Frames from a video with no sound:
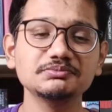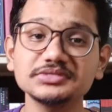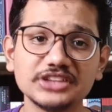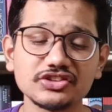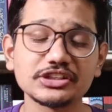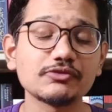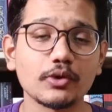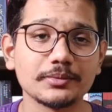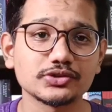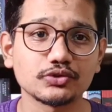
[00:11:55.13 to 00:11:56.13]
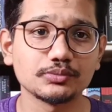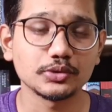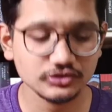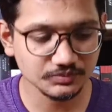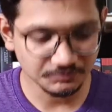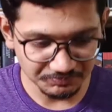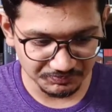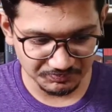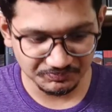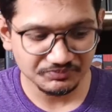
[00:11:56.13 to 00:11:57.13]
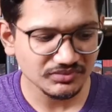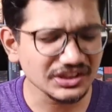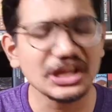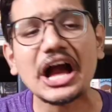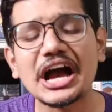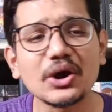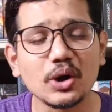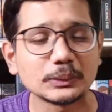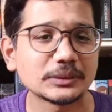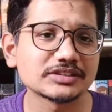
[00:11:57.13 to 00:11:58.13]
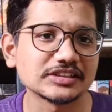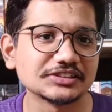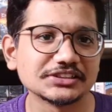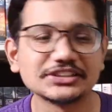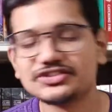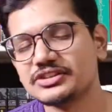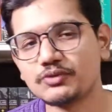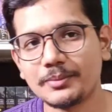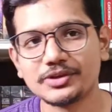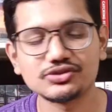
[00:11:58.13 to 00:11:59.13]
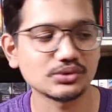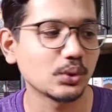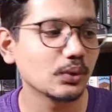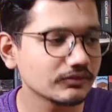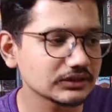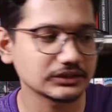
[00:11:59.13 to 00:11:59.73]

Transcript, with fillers: digital formats of books. I always consider digital formats over